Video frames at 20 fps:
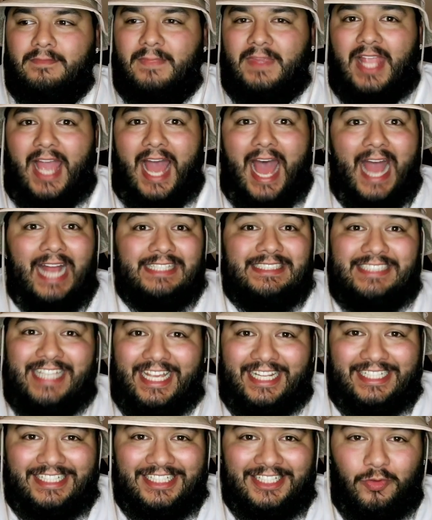I
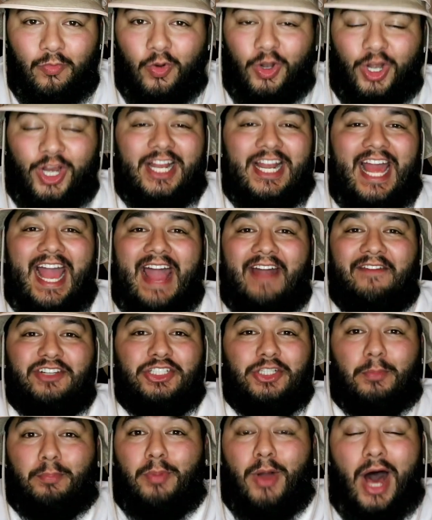said, we're going to have
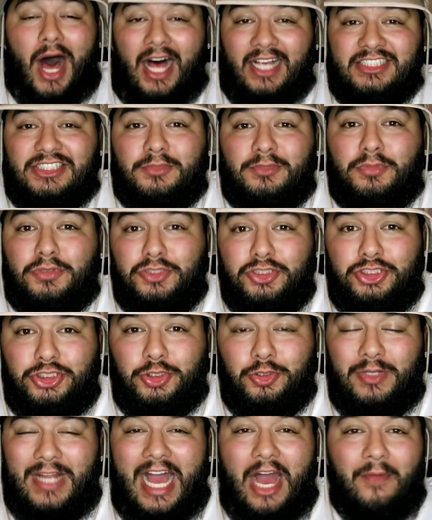a possible
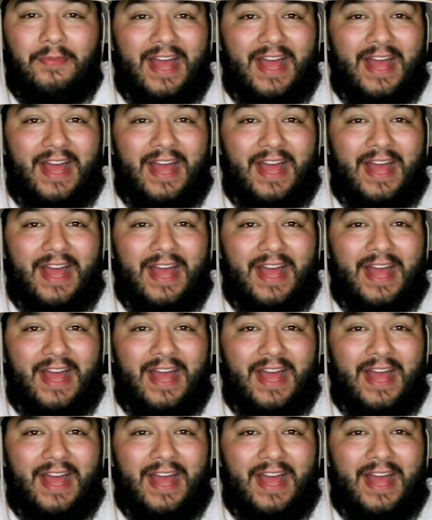shootout.